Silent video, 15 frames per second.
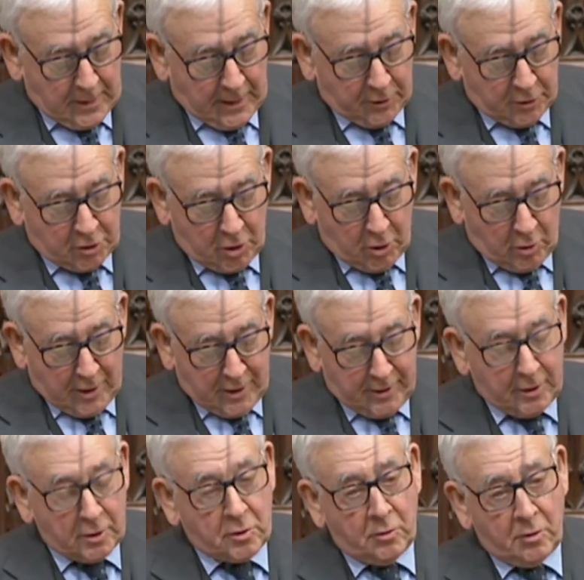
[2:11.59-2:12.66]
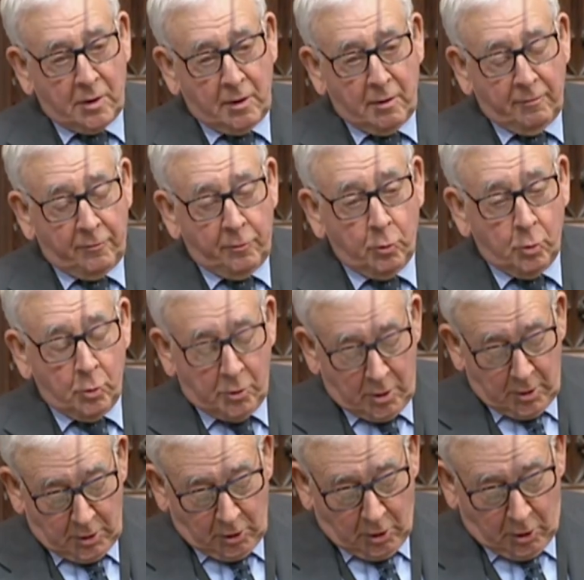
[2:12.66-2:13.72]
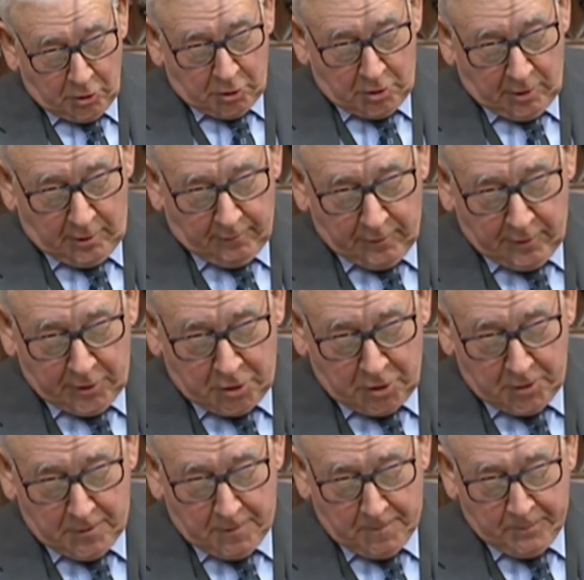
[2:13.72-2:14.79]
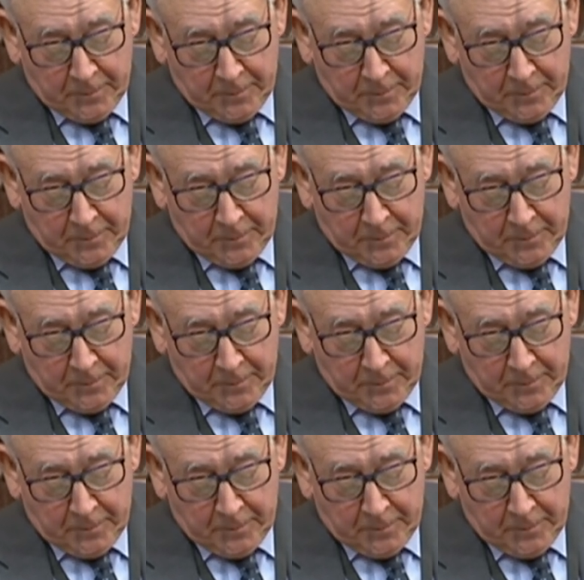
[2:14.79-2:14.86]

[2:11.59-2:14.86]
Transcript: and so adding to the food cost inflation?